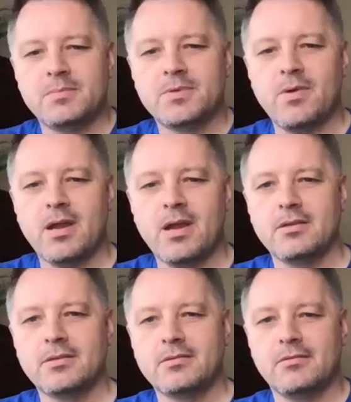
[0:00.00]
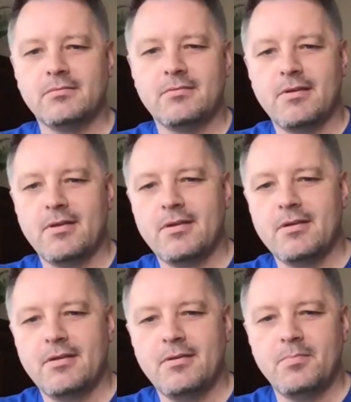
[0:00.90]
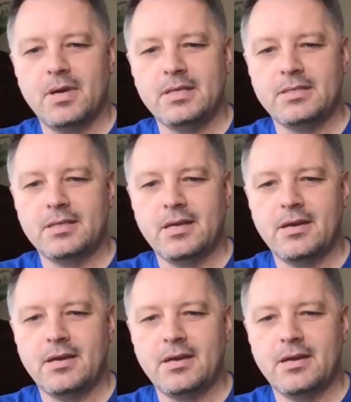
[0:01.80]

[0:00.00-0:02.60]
swag here, I still. But uh, Do people